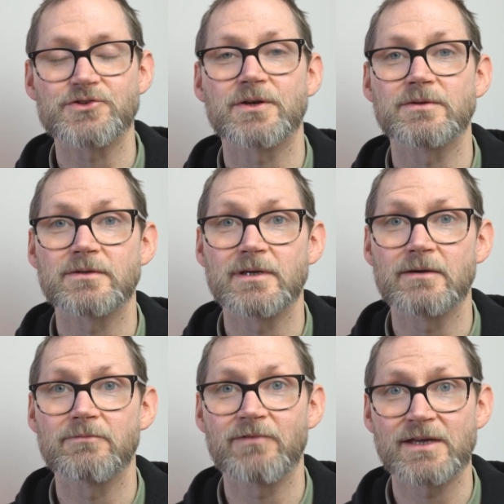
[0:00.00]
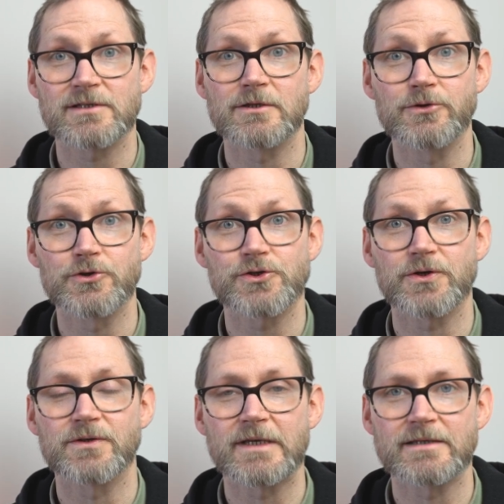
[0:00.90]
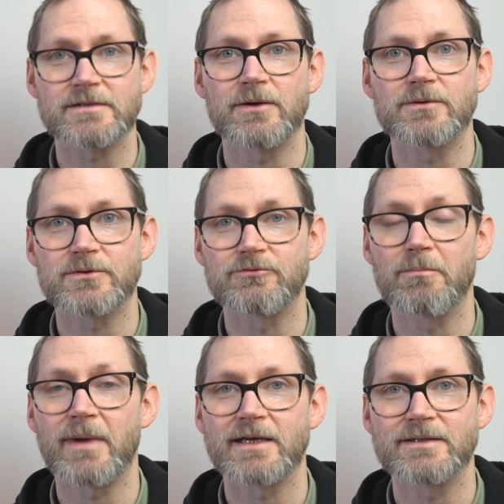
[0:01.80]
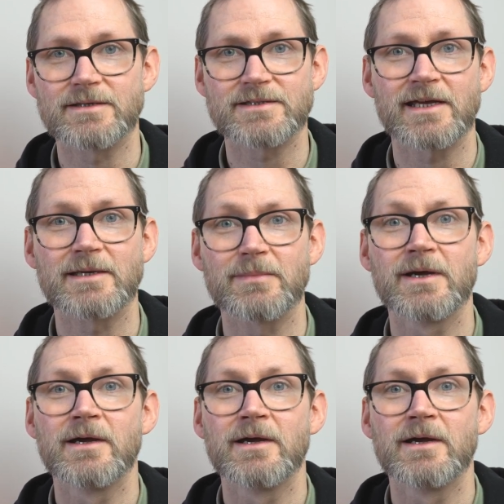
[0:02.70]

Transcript: So the resolution is going to remain the same